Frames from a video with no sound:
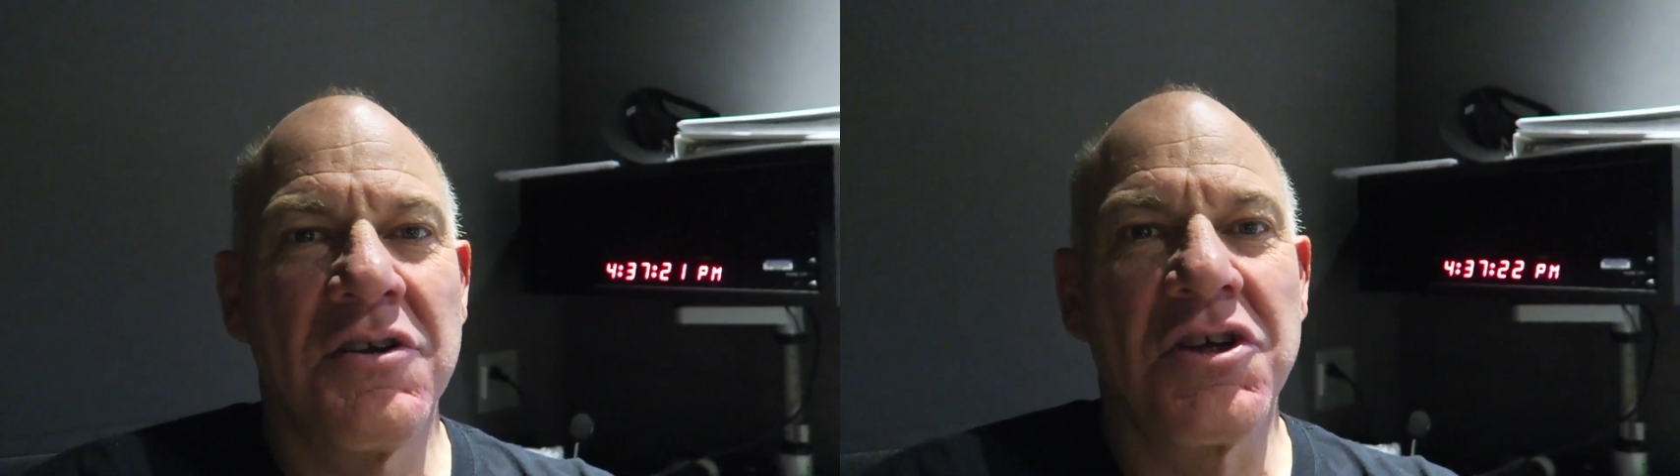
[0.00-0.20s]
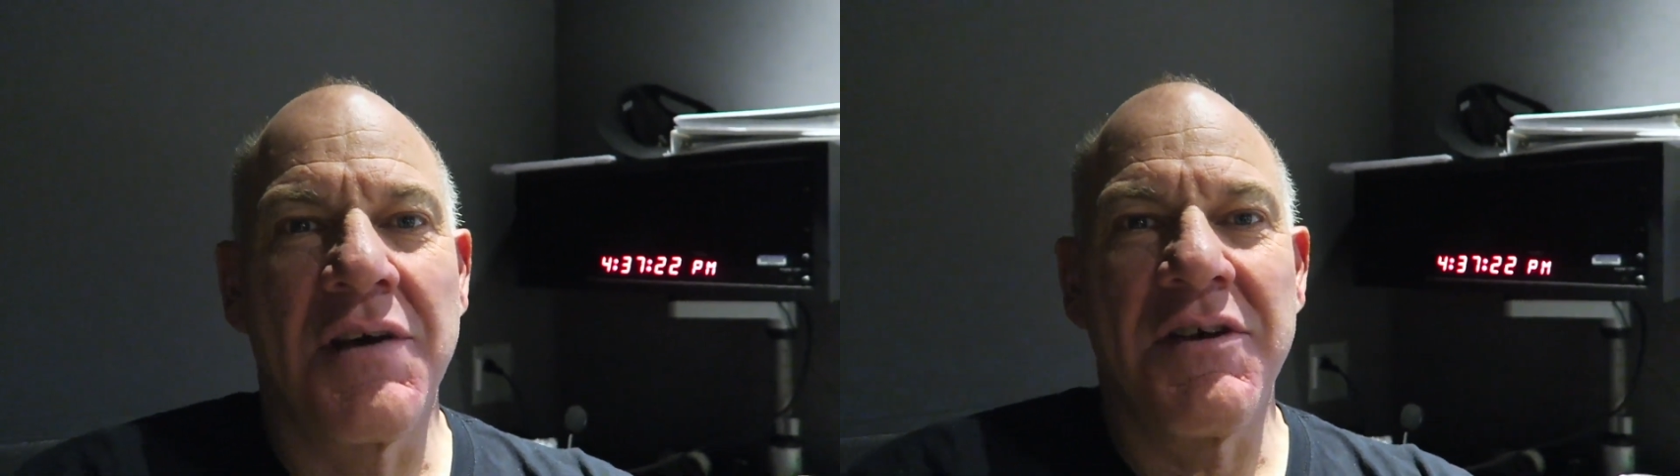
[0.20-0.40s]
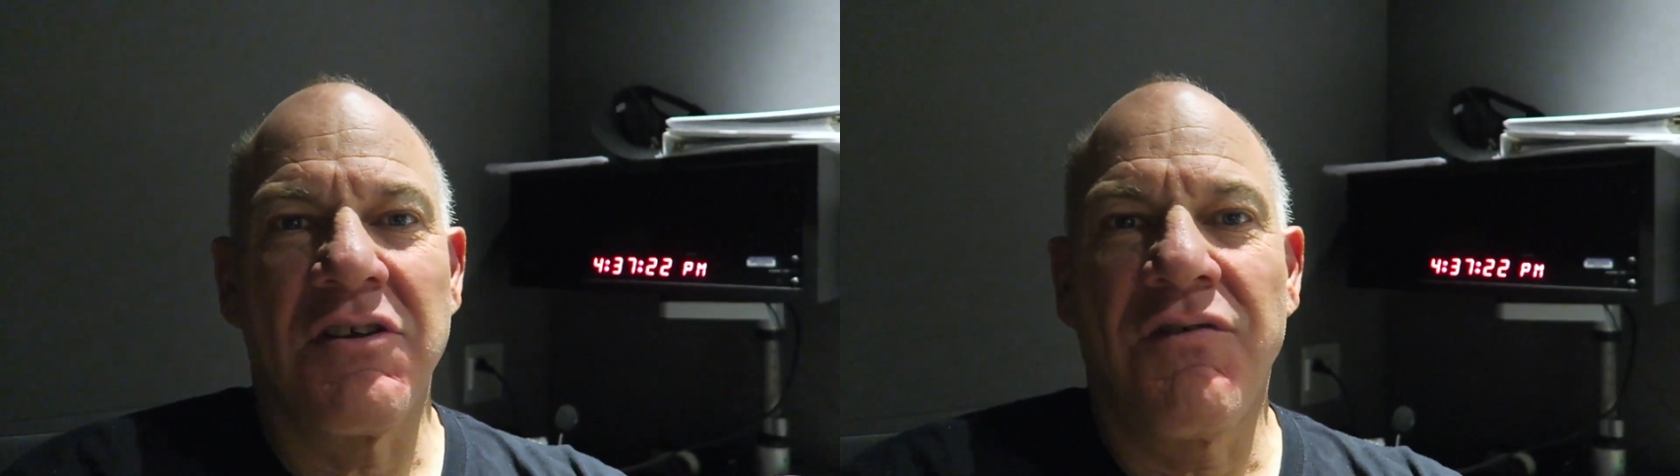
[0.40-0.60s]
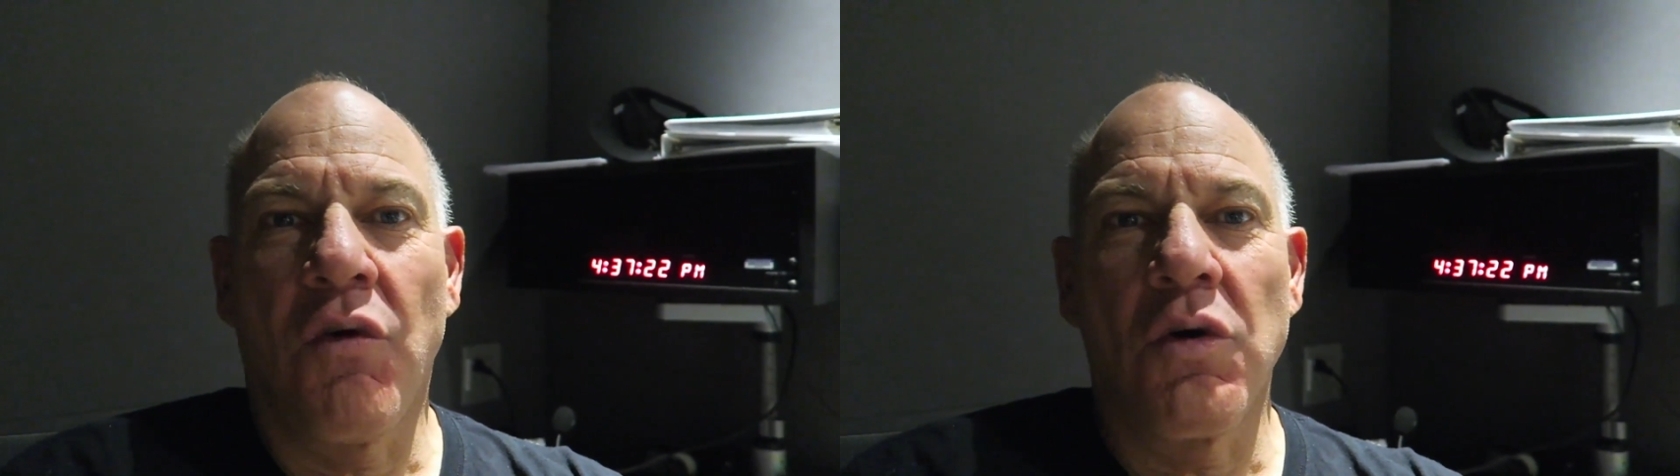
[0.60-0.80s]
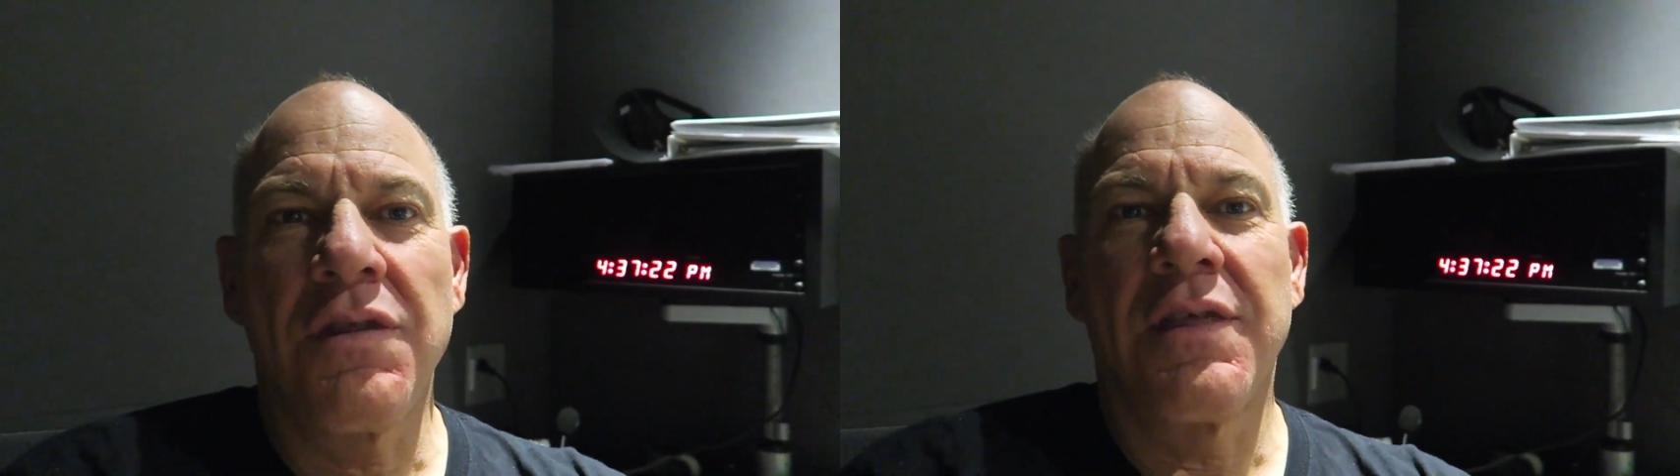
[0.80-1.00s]
Chavez
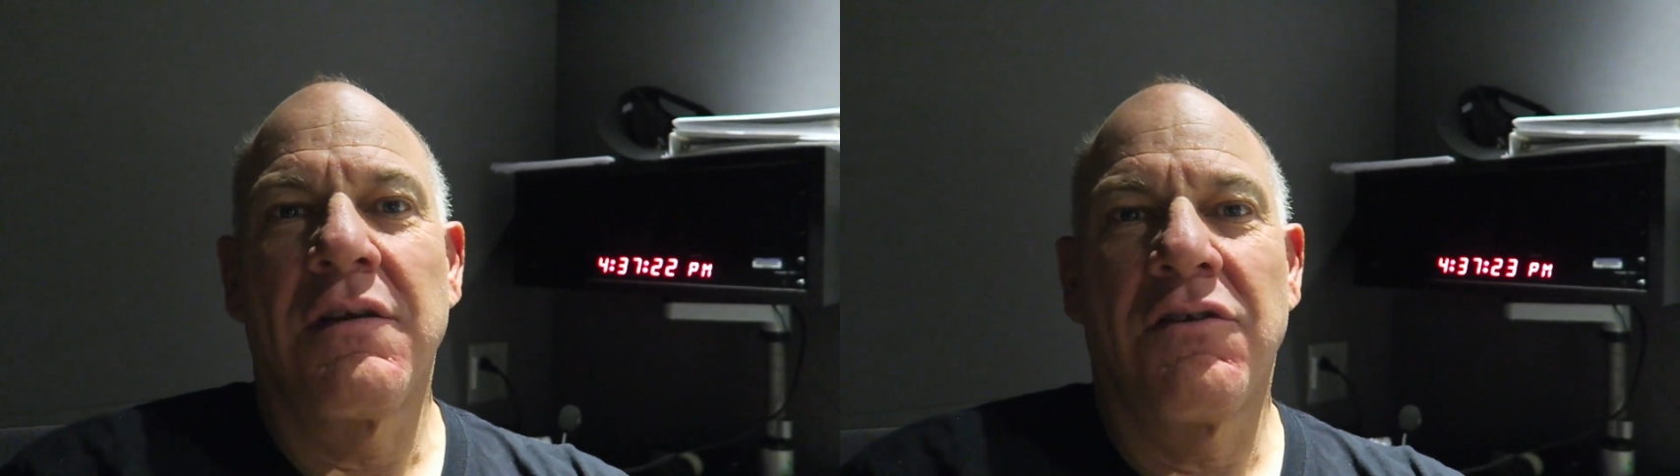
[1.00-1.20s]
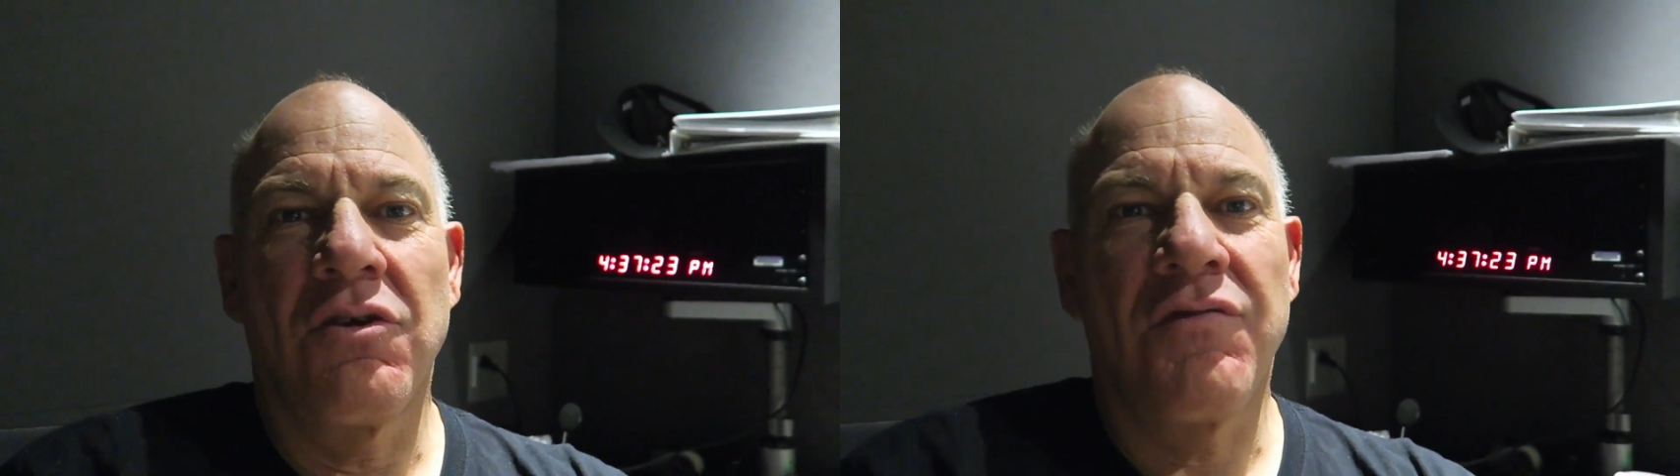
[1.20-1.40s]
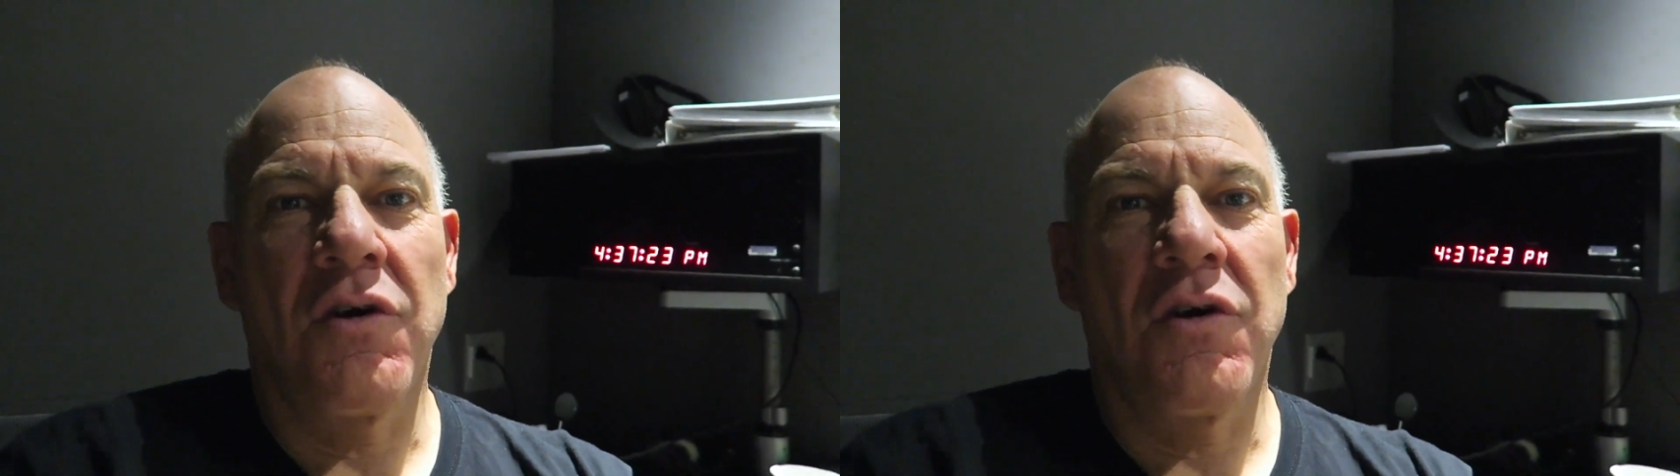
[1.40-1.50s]
fourth so